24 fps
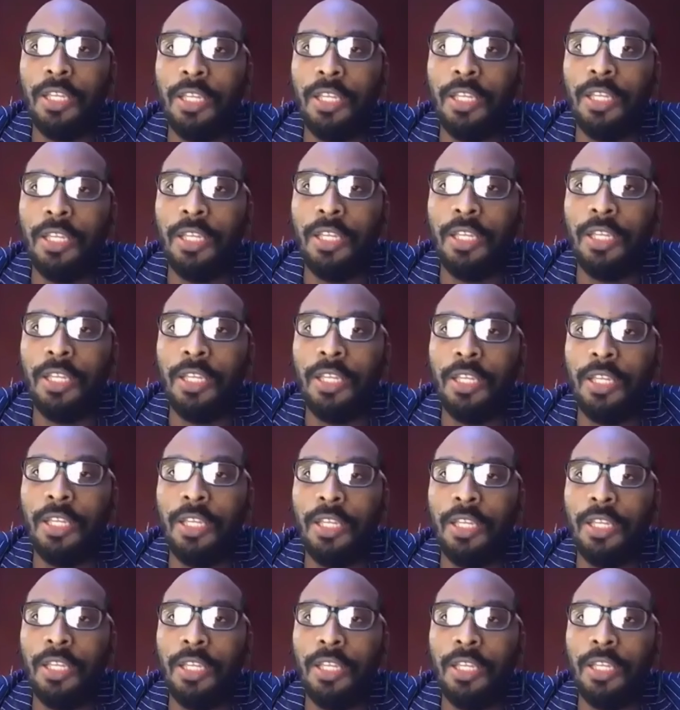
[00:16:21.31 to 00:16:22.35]
You sign
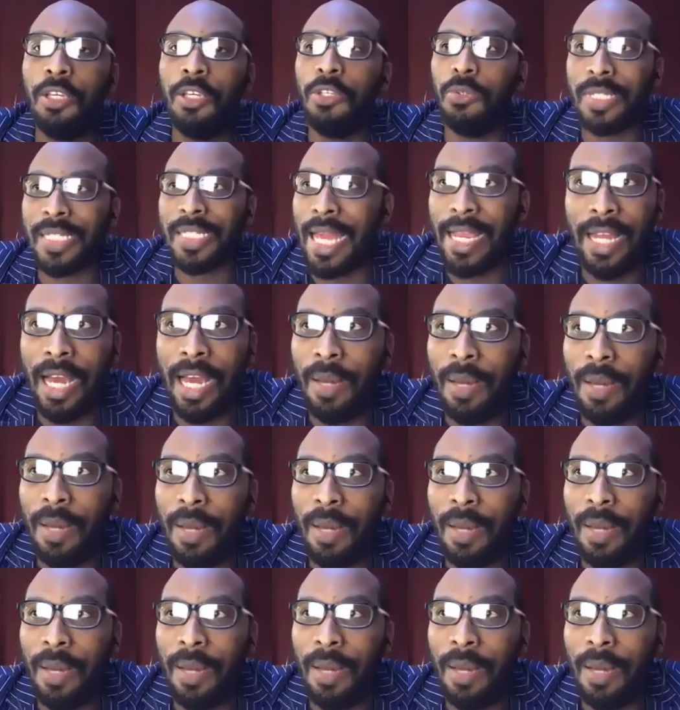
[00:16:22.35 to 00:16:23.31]
up and